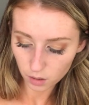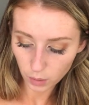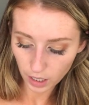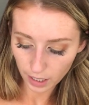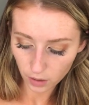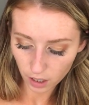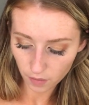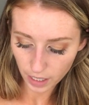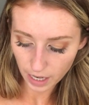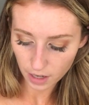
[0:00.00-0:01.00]
we like going
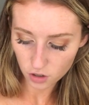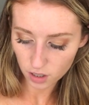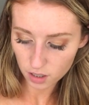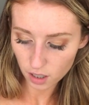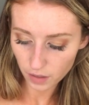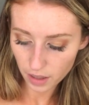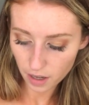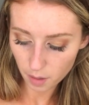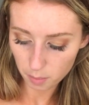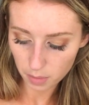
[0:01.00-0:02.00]
on vacations and
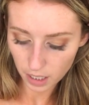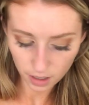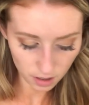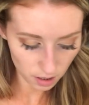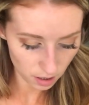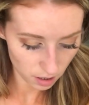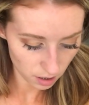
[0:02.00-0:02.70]
everything, but